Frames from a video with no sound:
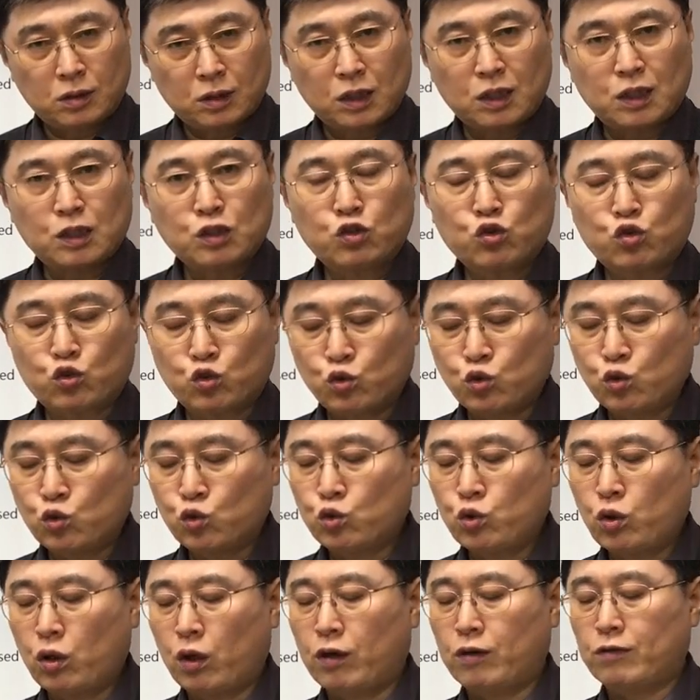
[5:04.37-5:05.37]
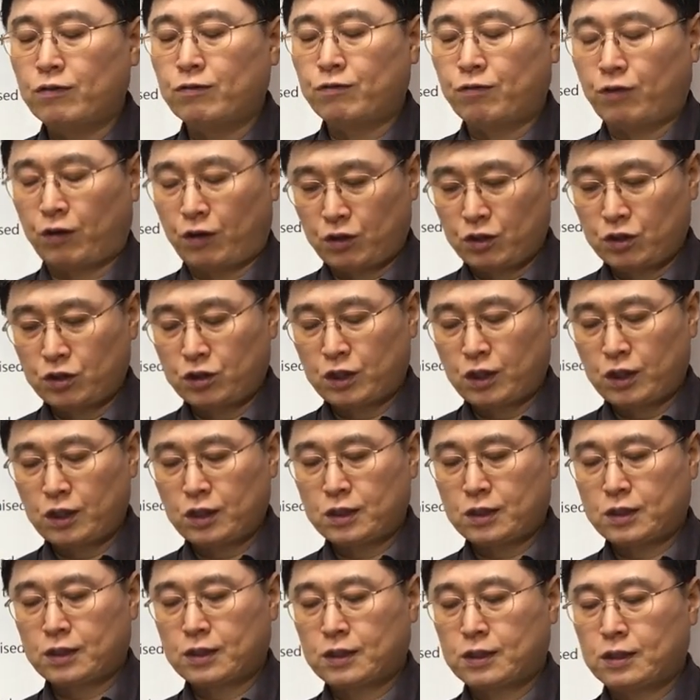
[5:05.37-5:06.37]
these two
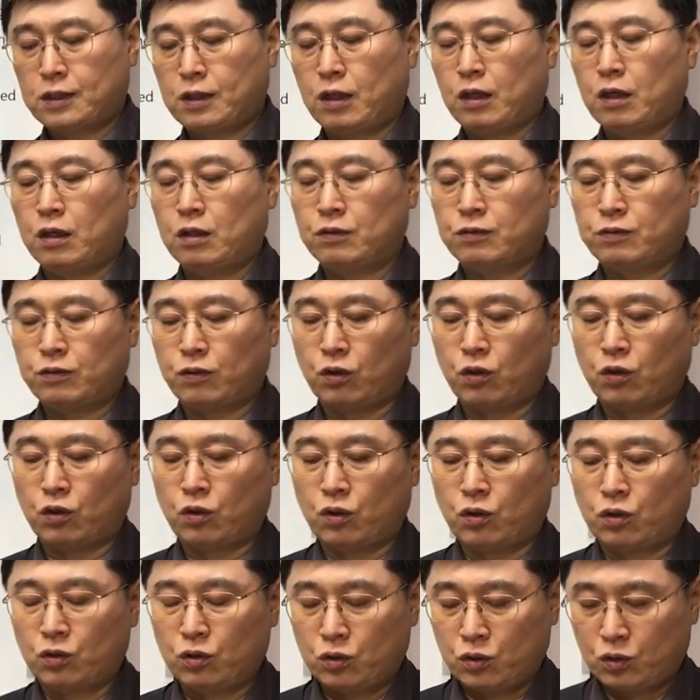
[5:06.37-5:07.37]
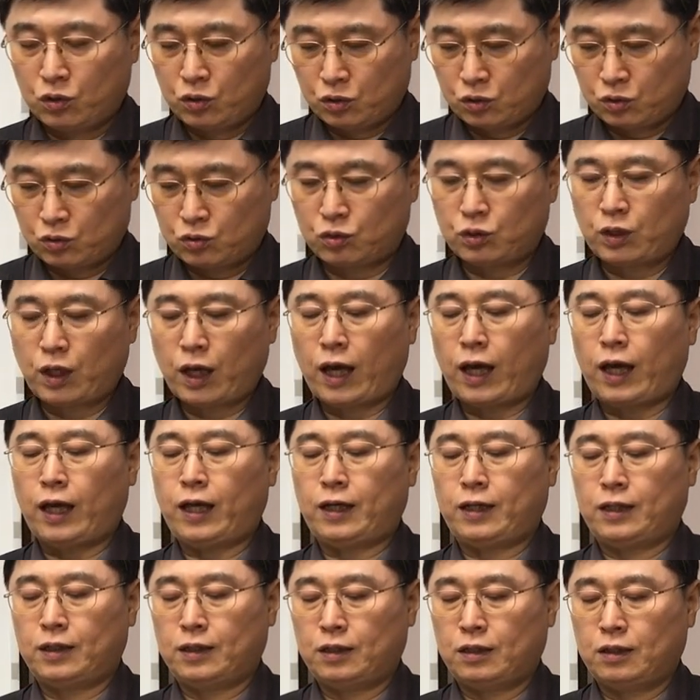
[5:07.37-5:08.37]
verses for today.
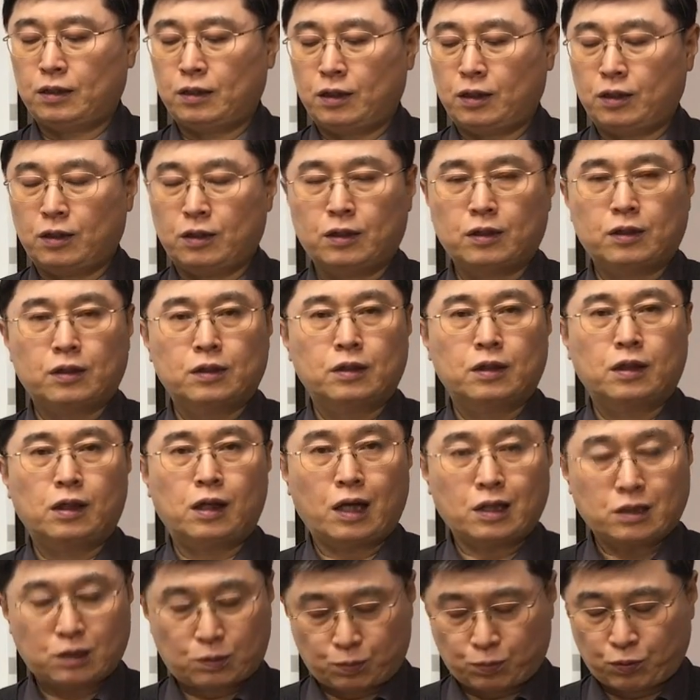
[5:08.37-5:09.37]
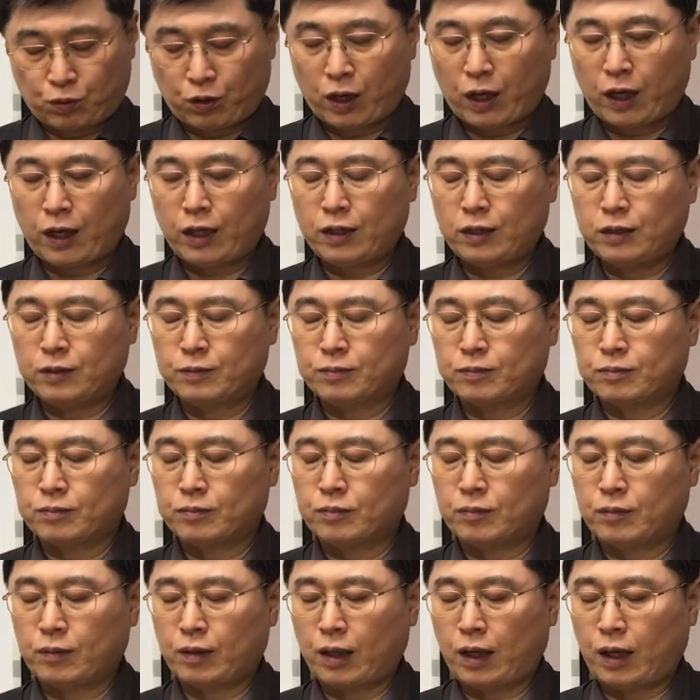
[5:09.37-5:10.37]
Let's pray
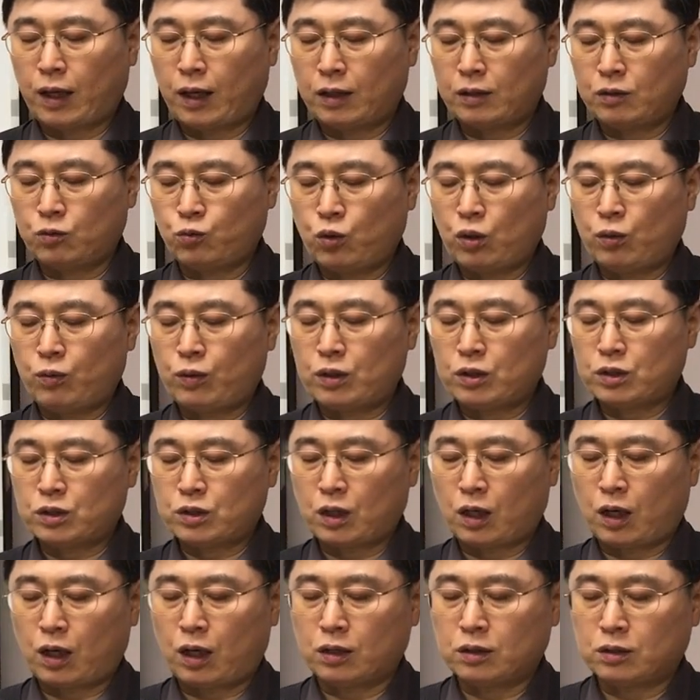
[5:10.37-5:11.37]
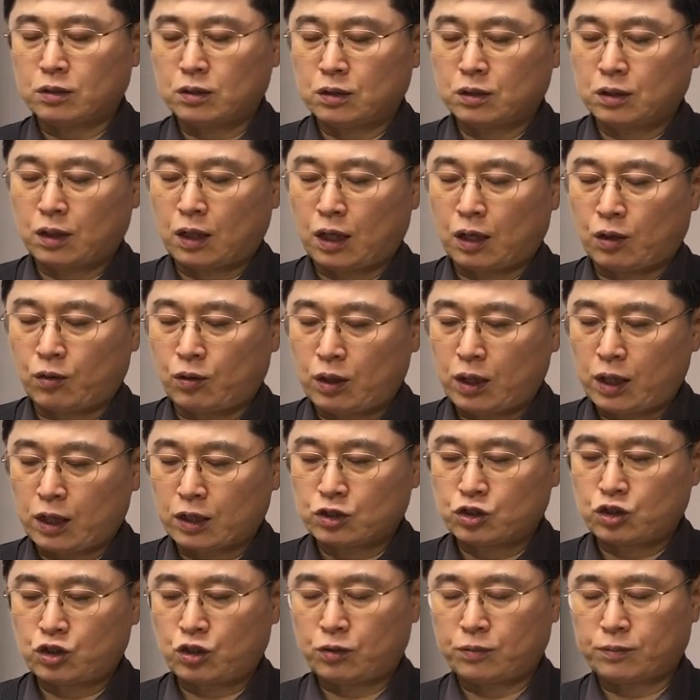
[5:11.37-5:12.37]
and we will start our
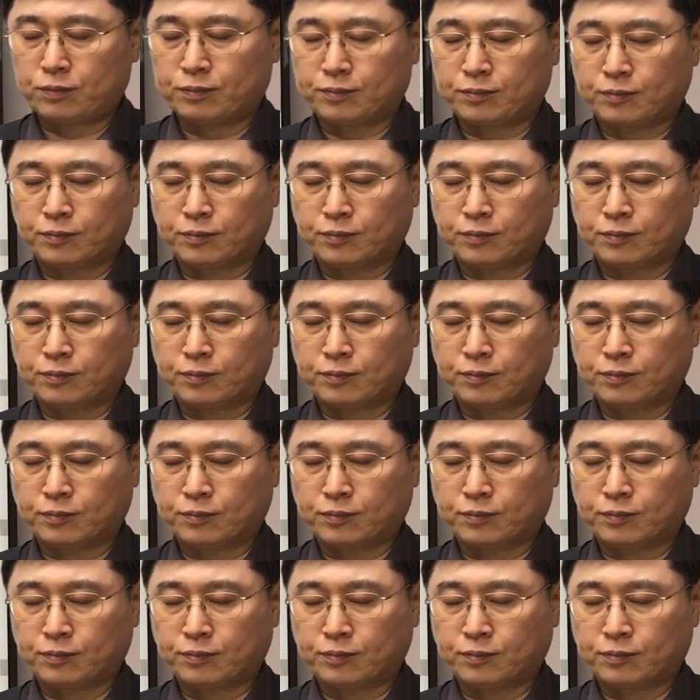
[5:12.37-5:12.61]
lecture.